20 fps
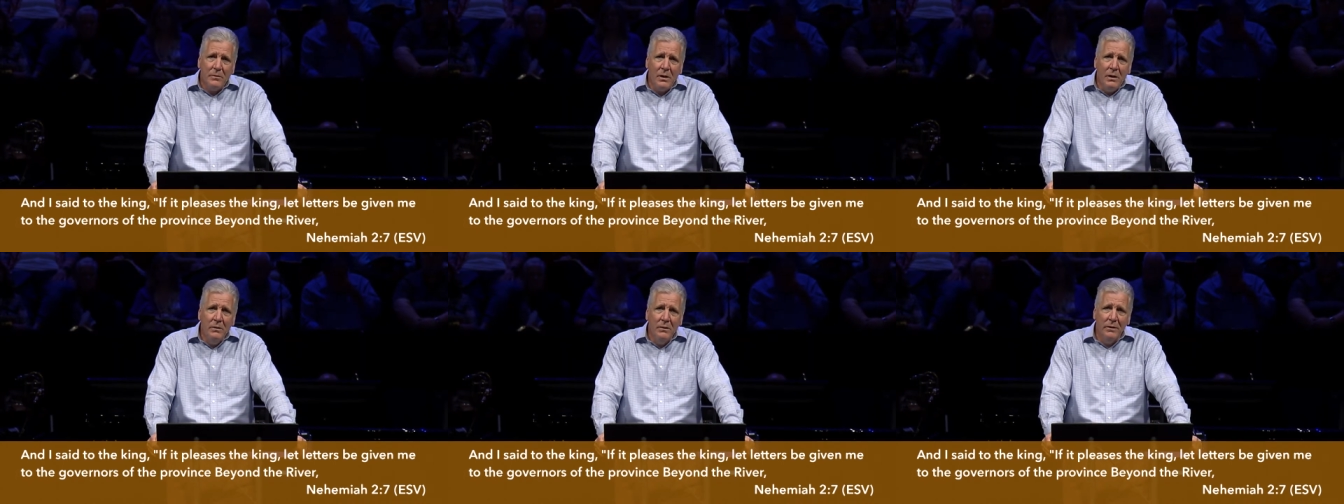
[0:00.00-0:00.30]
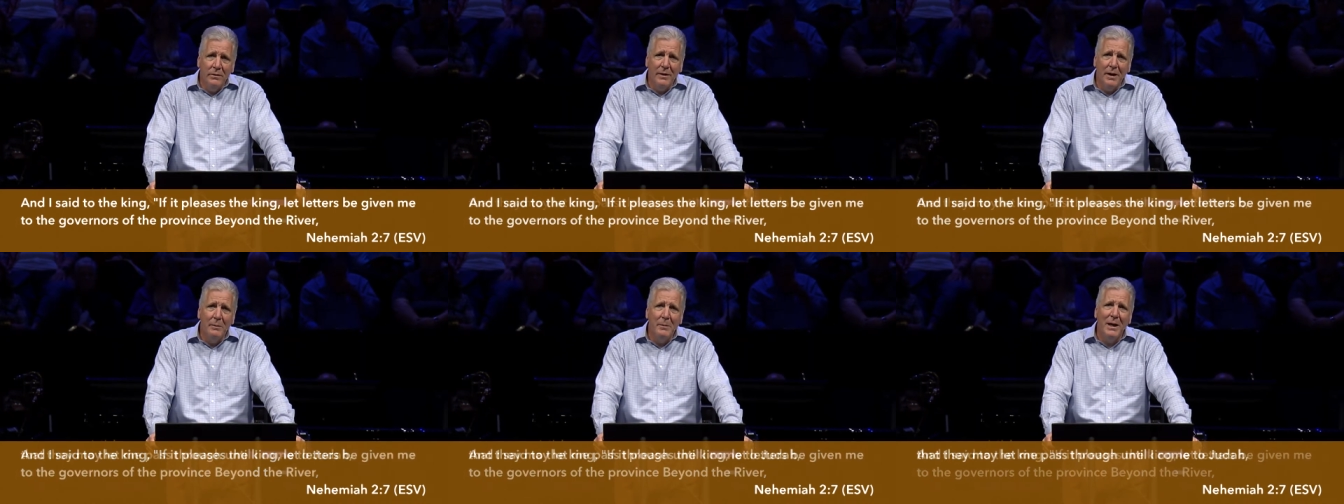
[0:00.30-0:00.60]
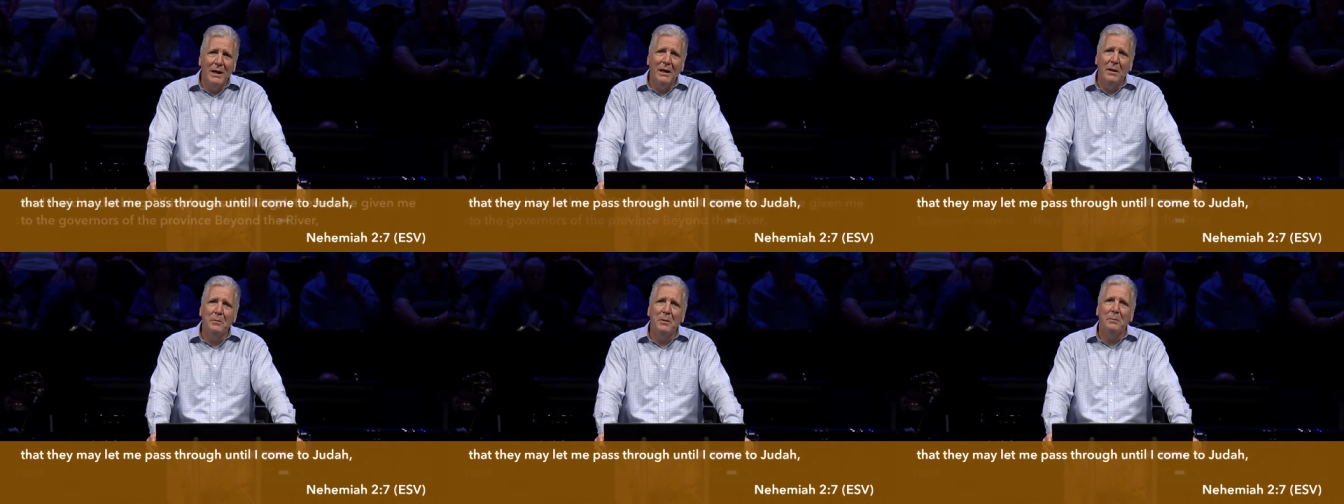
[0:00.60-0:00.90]
that they may
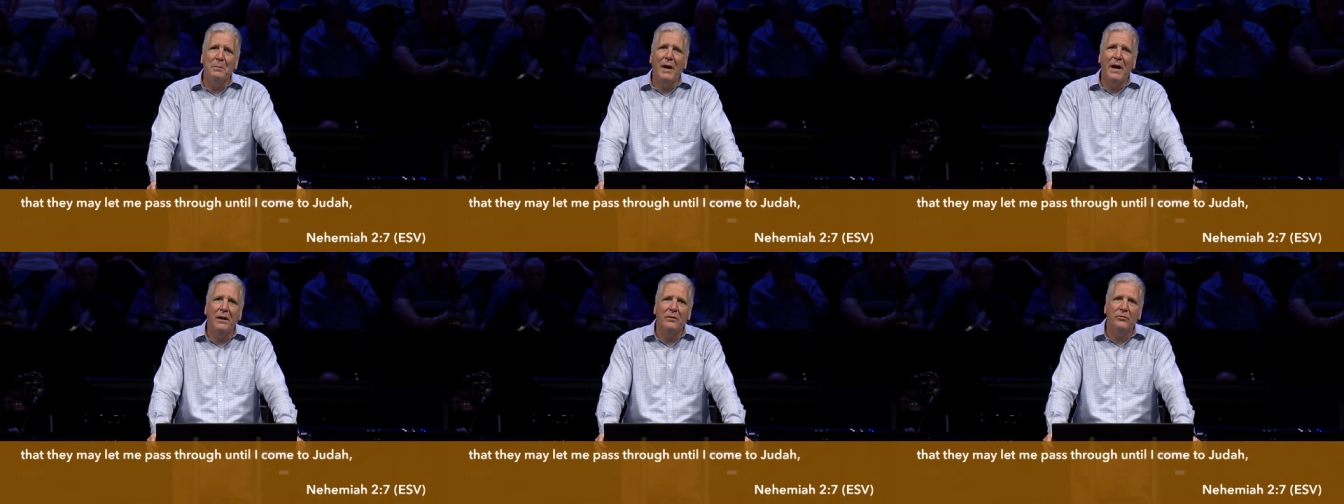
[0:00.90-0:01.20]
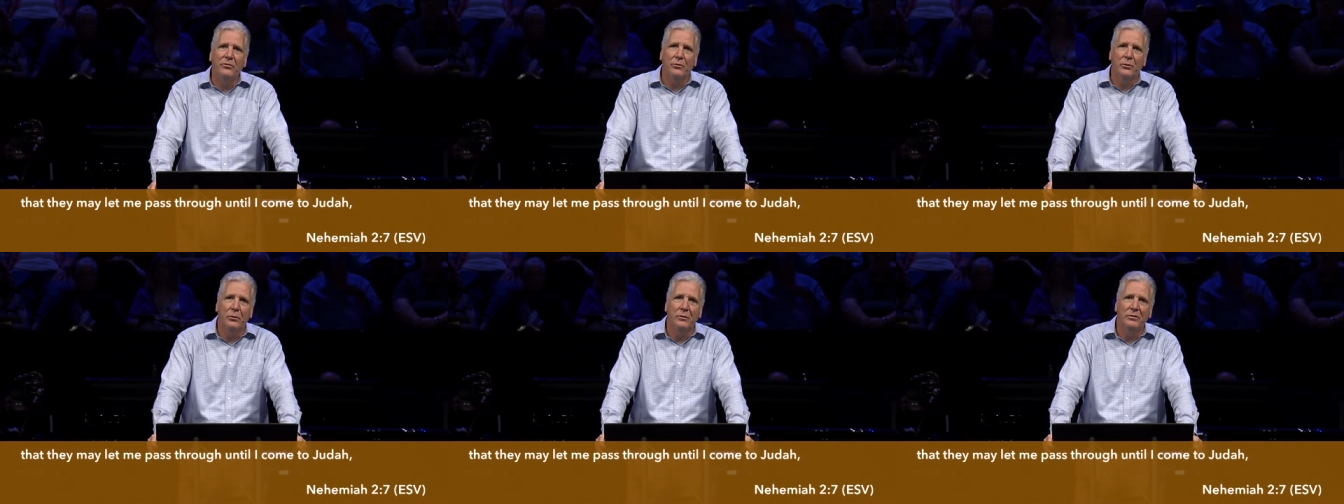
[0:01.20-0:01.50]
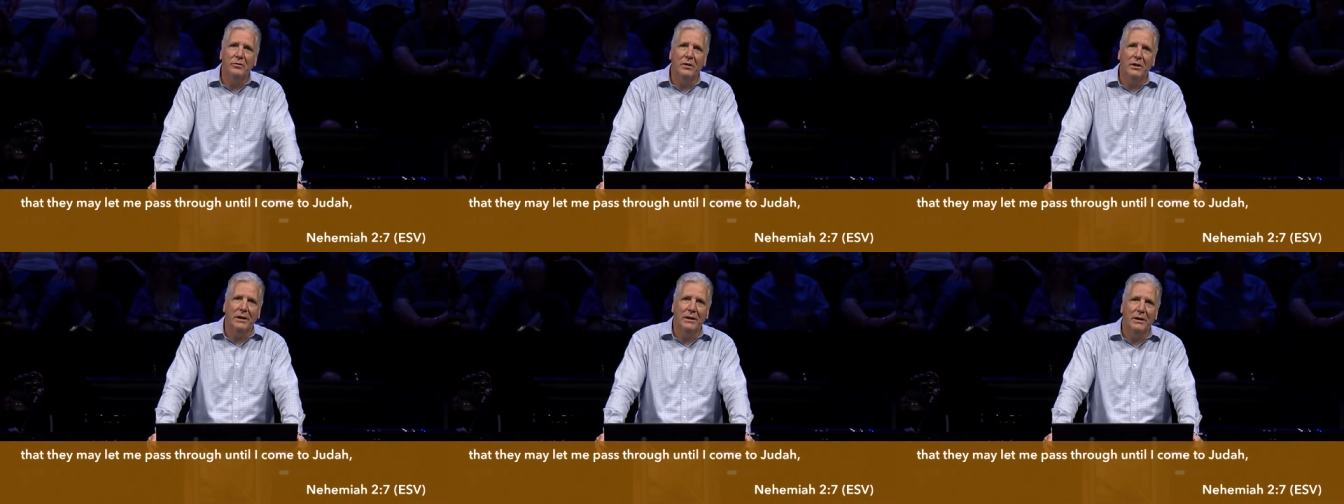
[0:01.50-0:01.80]
let me pass through
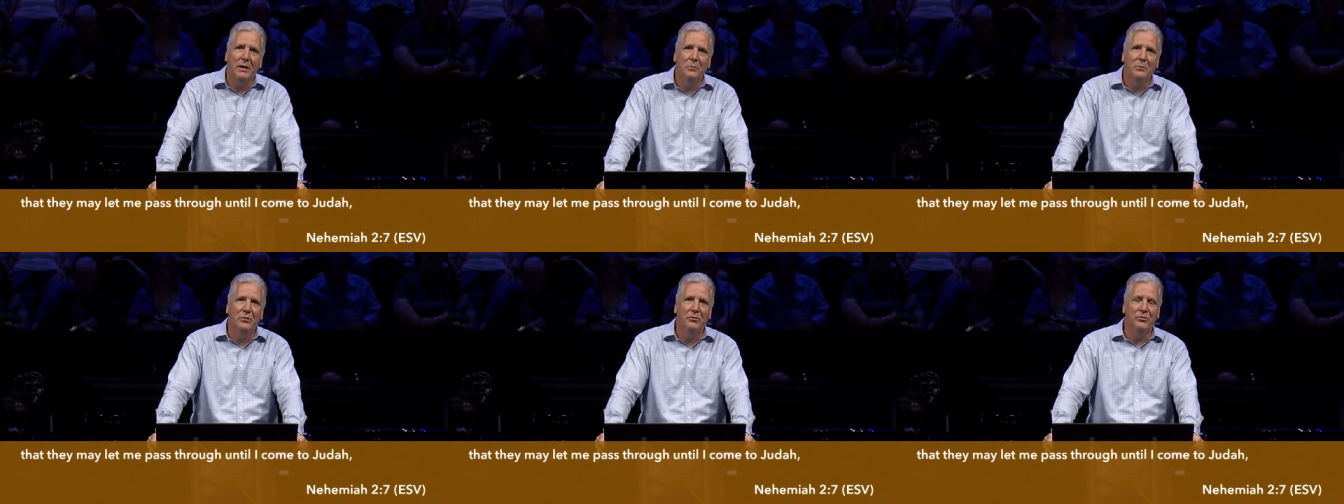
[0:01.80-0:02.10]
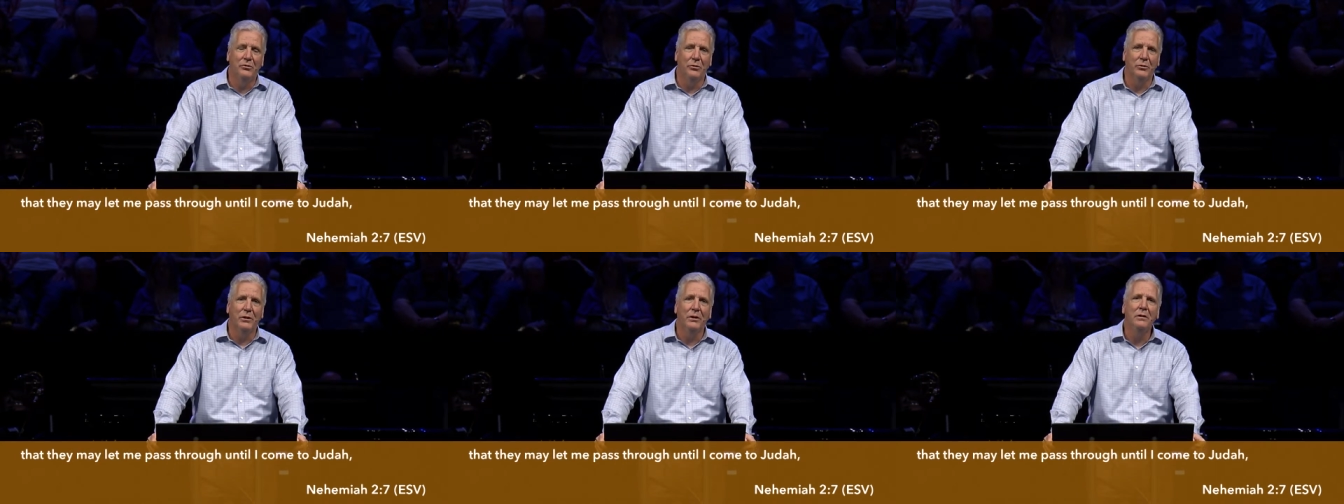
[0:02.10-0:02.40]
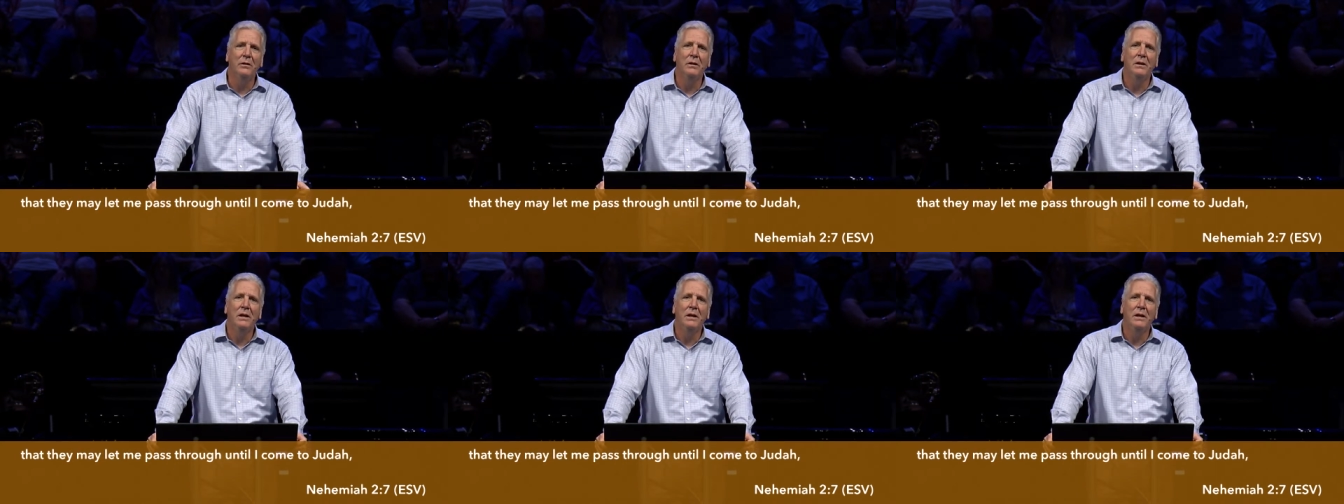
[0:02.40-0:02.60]
until I come to Judah,